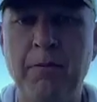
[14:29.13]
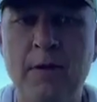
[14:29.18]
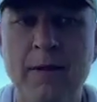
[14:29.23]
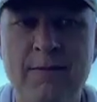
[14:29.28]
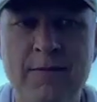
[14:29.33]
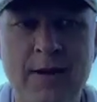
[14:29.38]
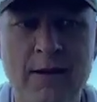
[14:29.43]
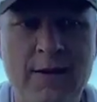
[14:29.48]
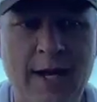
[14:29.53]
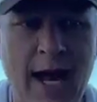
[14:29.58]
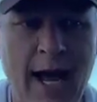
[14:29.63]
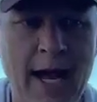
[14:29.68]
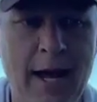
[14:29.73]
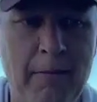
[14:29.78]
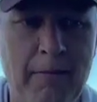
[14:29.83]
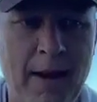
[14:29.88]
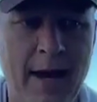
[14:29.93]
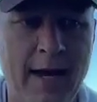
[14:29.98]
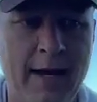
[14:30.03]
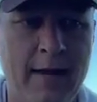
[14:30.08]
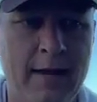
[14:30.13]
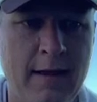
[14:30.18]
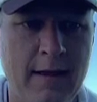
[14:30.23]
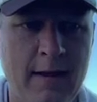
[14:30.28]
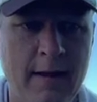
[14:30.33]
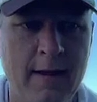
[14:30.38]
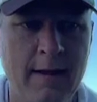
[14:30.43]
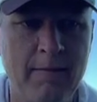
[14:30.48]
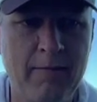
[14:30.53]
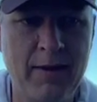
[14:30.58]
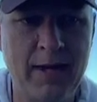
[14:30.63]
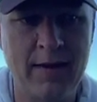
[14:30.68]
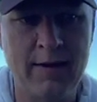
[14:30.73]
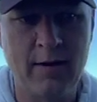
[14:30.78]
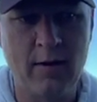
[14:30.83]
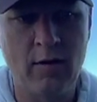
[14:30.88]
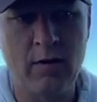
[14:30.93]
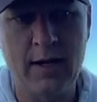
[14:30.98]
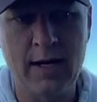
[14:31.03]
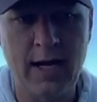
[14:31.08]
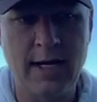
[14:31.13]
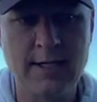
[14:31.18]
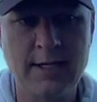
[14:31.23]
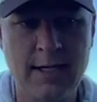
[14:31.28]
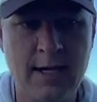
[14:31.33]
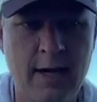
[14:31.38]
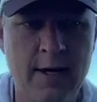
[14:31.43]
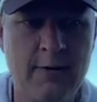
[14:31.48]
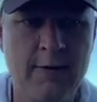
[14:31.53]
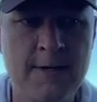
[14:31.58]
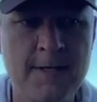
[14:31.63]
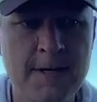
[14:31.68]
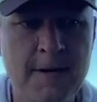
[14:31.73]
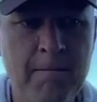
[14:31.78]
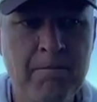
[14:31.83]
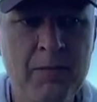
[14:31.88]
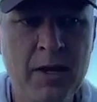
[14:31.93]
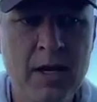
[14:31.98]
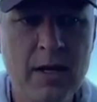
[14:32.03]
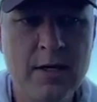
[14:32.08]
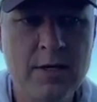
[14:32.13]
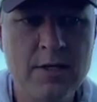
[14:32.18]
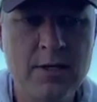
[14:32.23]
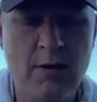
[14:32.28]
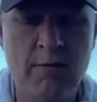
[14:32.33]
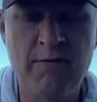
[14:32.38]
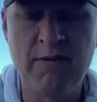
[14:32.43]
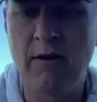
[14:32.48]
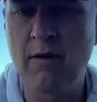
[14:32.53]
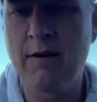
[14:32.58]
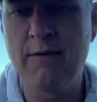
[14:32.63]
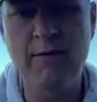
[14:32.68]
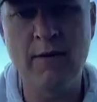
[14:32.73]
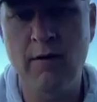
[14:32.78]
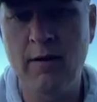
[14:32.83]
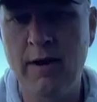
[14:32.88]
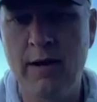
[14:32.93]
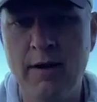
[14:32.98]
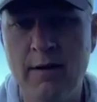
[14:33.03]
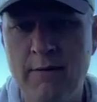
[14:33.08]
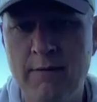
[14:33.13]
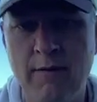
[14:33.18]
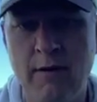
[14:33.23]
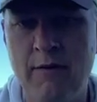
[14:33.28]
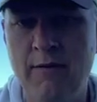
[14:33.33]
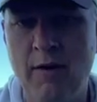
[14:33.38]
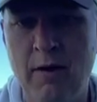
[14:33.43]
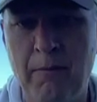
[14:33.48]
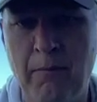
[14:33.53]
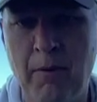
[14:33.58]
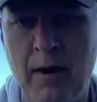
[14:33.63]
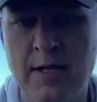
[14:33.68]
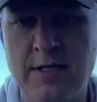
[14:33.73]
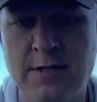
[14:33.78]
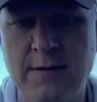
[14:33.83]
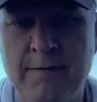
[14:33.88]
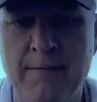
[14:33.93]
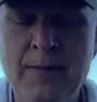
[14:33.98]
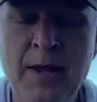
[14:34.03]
of their diet back in the early 1900s. So very, very, very, very impressive.